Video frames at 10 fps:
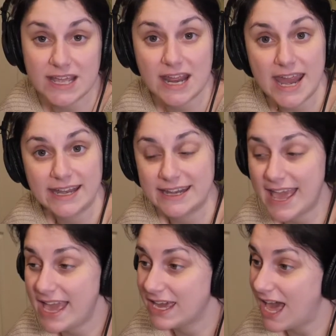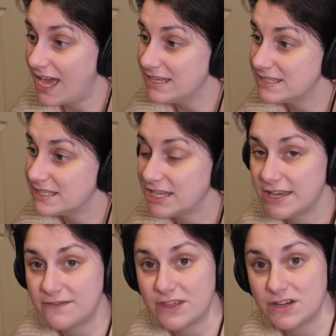And hey, guys,
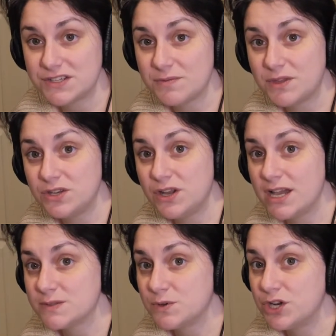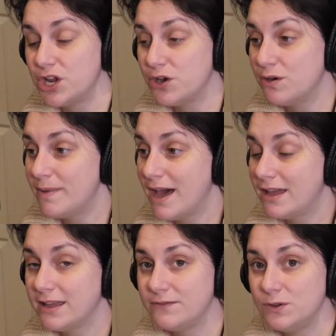if there's something you guys want to know
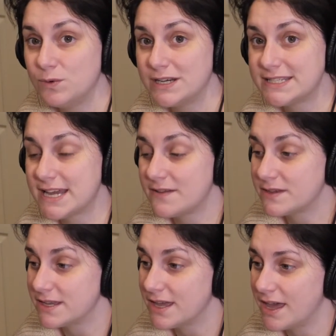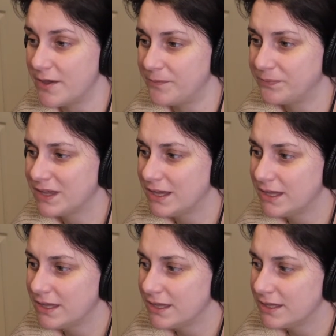about, if you want us to have a
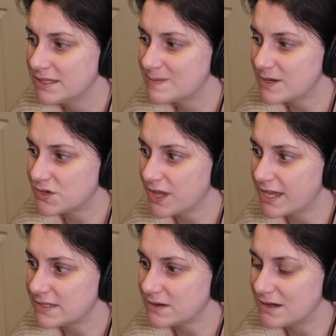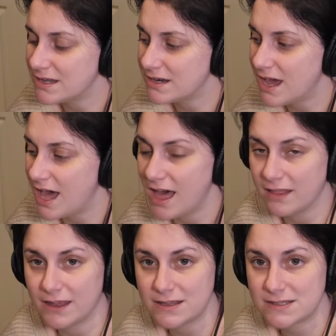special guest on,
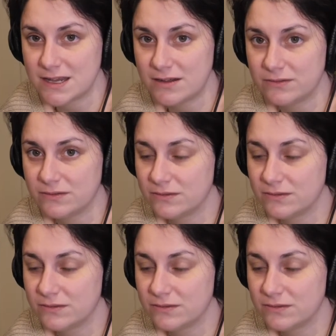let us know.